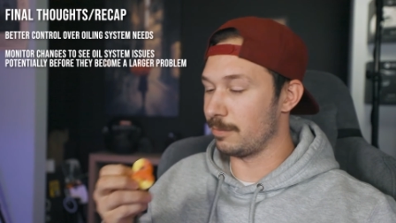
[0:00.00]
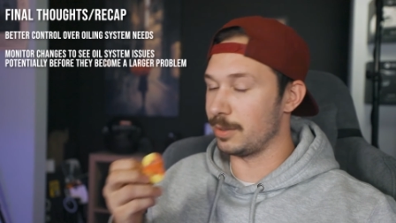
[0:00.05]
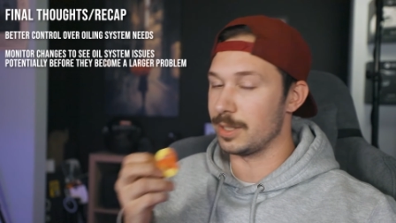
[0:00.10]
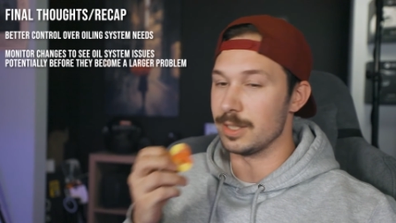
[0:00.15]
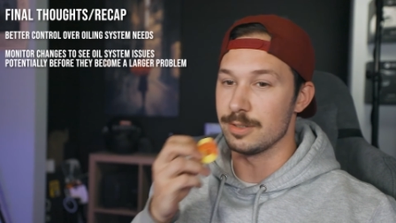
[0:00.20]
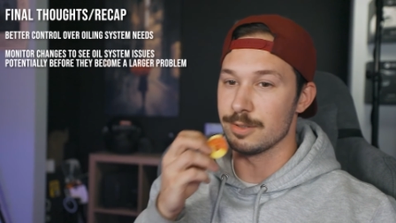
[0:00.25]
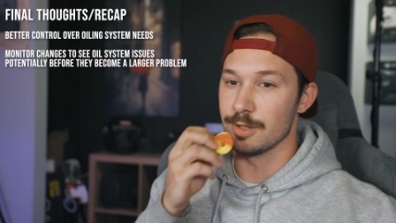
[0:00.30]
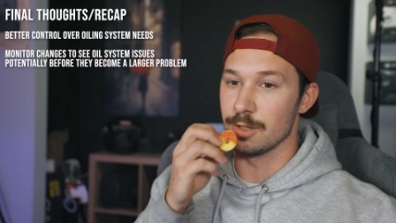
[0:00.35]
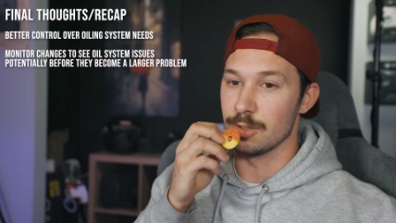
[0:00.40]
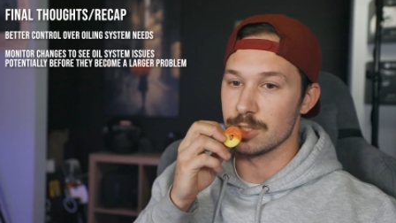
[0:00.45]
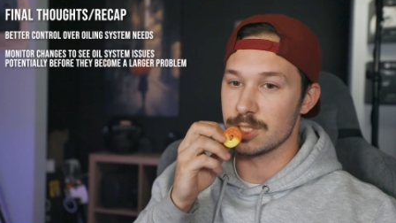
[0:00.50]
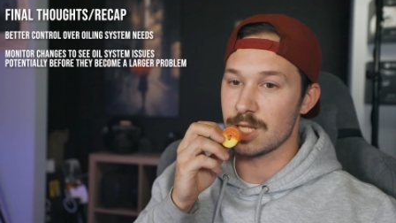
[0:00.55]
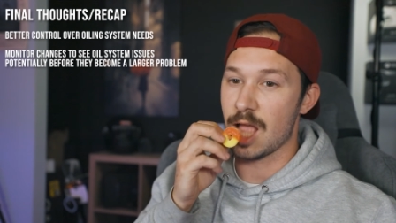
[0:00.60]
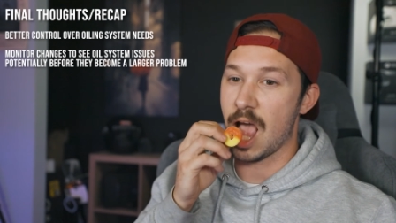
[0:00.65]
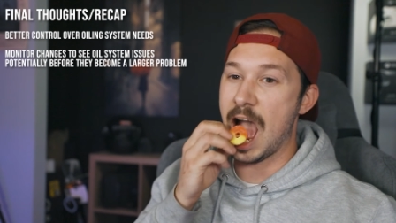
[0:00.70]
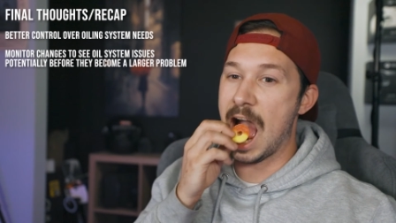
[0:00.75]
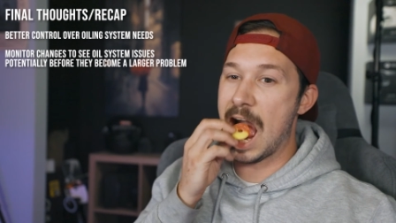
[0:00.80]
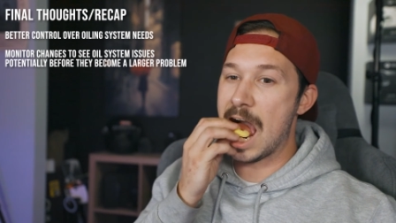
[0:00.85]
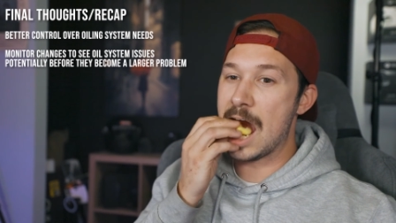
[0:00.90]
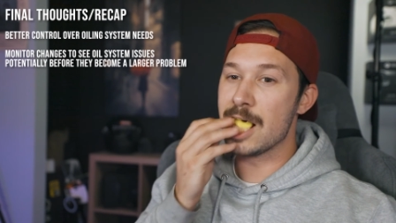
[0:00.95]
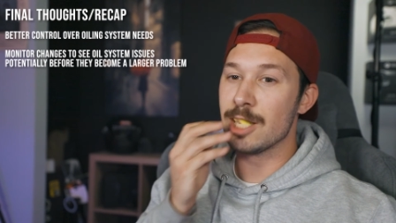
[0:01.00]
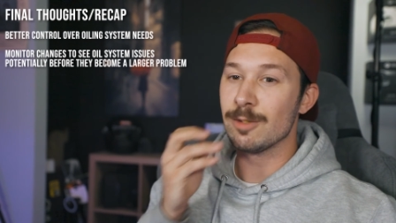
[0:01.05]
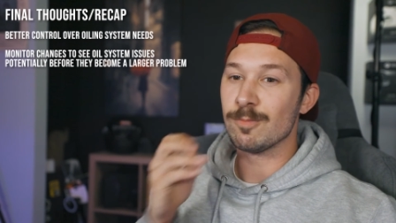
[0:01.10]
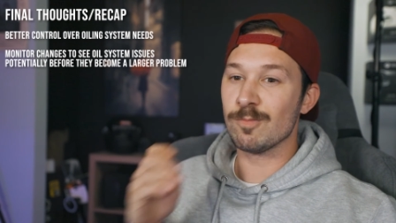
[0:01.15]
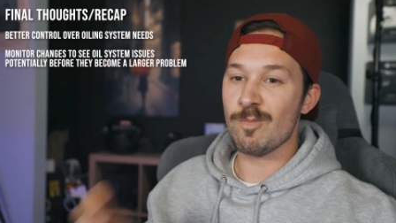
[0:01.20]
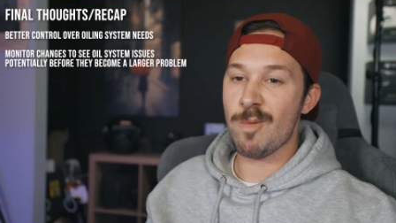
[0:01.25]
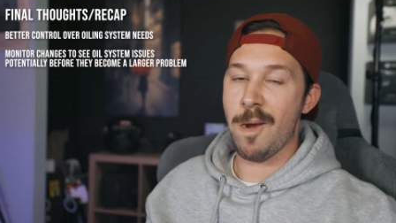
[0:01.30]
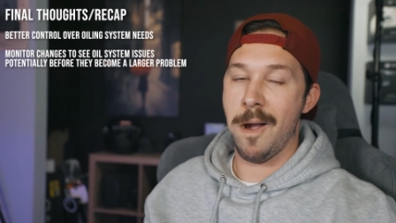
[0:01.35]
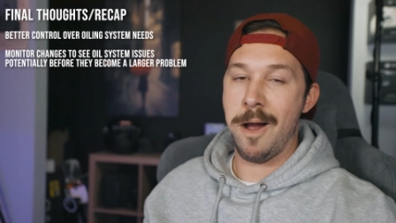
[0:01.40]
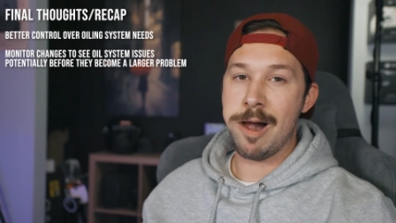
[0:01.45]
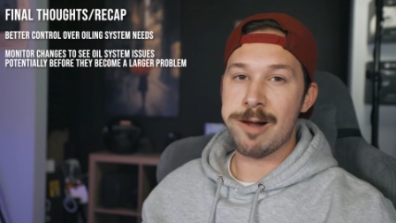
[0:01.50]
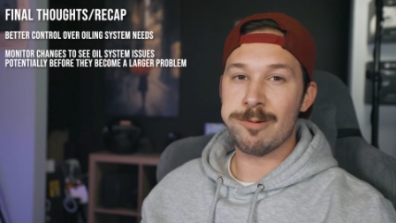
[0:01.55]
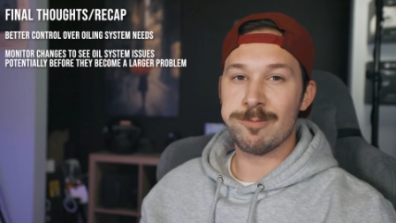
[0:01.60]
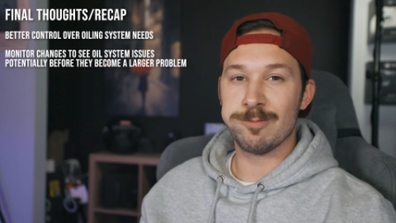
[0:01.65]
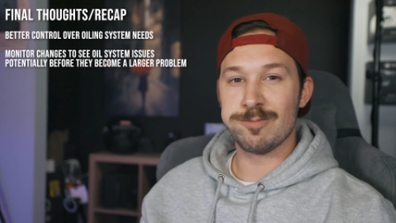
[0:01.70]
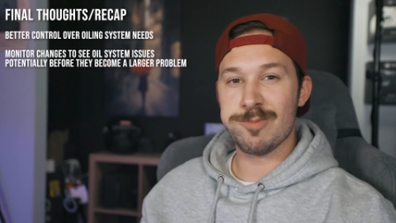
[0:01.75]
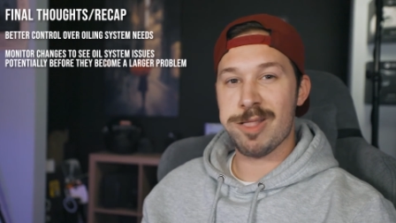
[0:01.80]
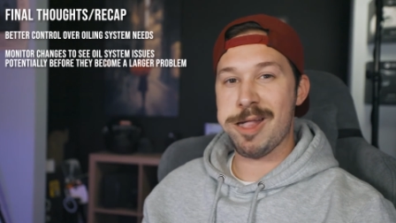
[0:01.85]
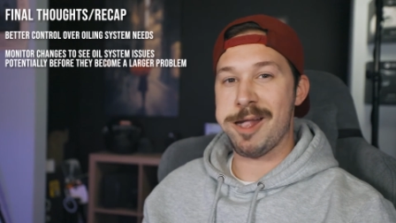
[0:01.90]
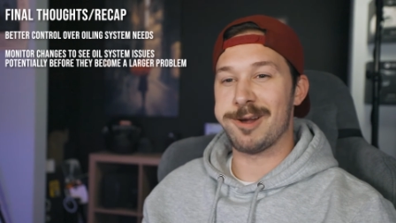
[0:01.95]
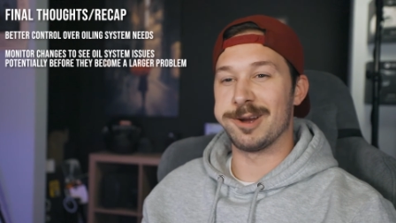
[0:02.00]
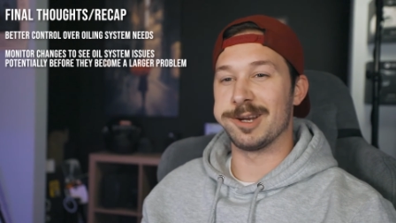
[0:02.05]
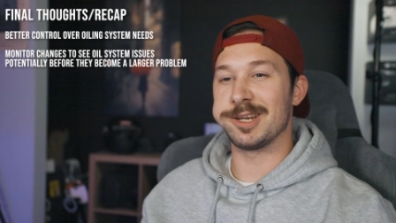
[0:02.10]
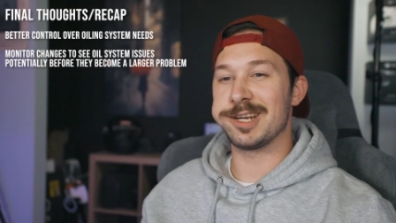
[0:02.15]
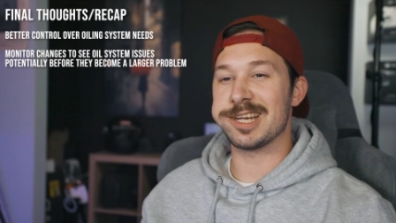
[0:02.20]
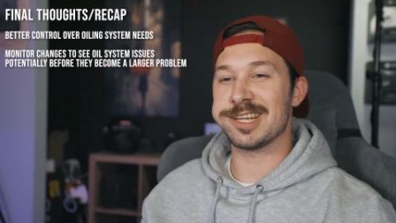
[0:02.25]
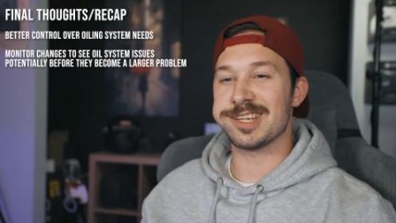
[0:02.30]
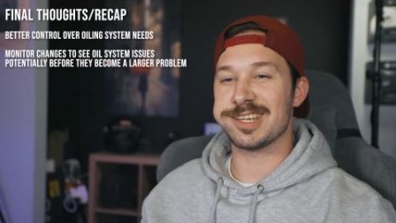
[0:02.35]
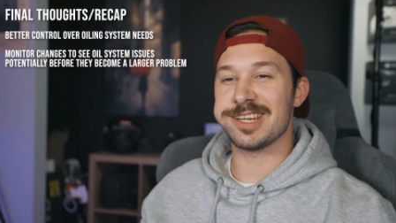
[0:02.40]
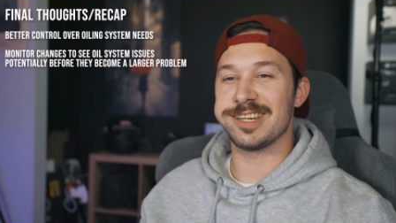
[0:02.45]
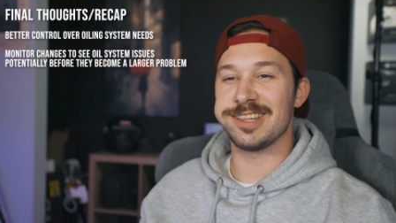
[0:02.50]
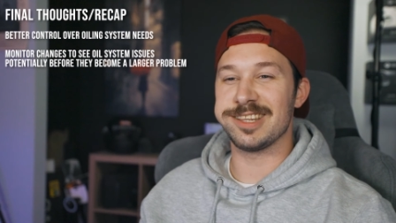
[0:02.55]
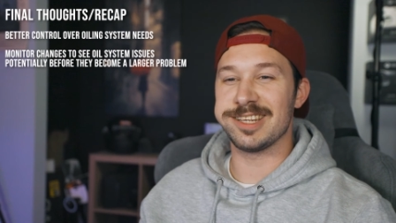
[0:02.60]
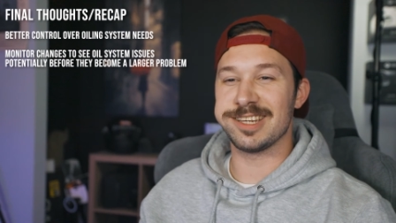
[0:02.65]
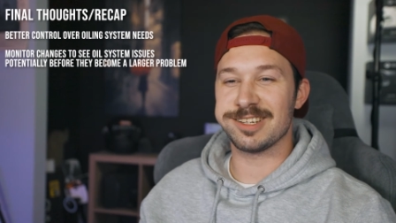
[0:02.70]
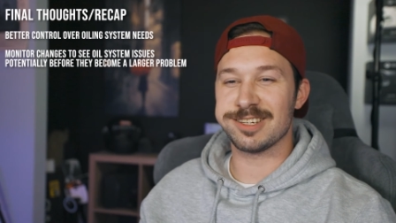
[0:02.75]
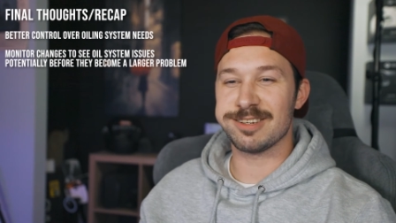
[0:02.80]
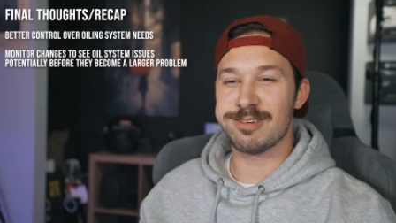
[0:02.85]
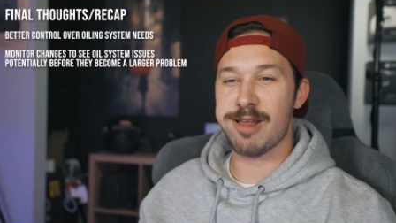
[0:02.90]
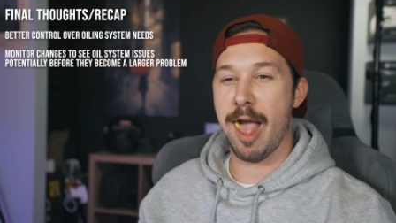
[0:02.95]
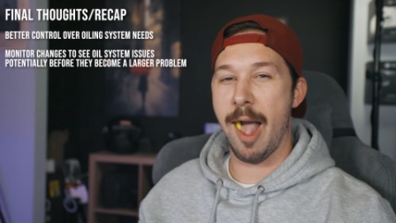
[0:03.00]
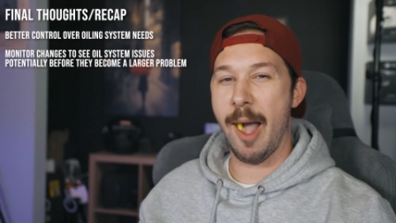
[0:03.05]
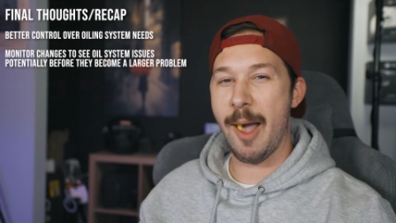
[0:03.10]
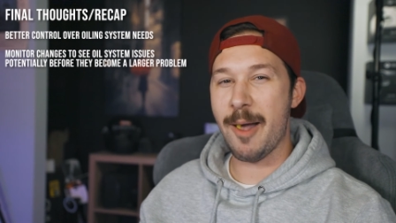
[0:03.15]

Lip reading: Pichos. Are you guys getting this?